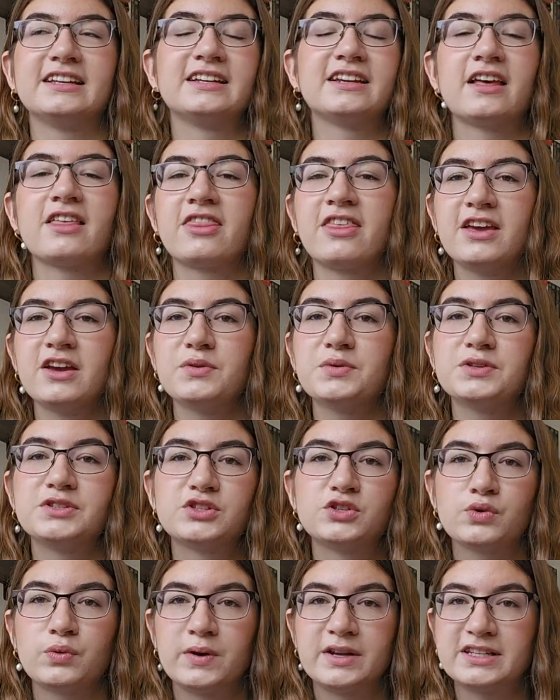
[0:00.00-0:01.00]
and I think it was
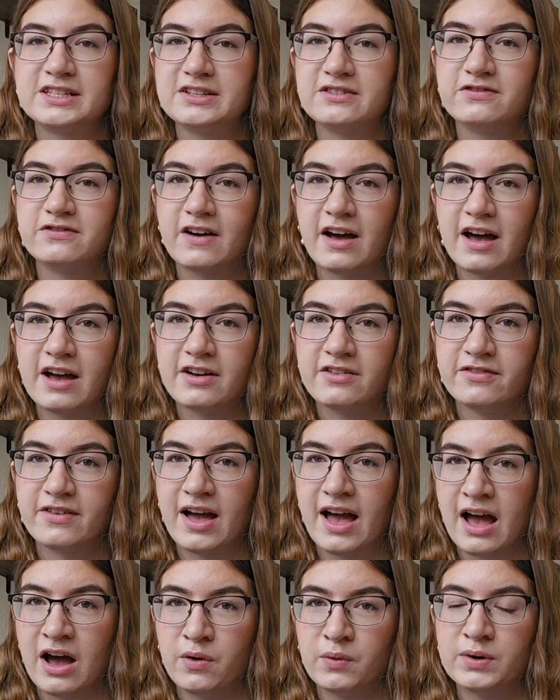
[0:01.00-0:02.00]
25
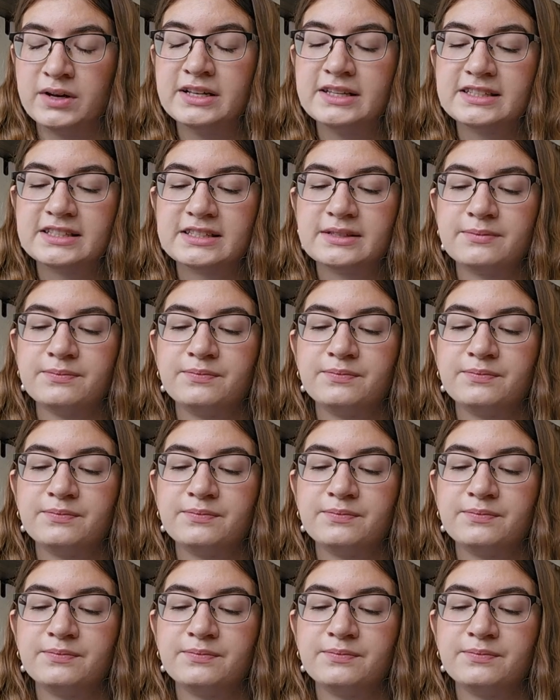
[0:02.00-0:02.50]
hours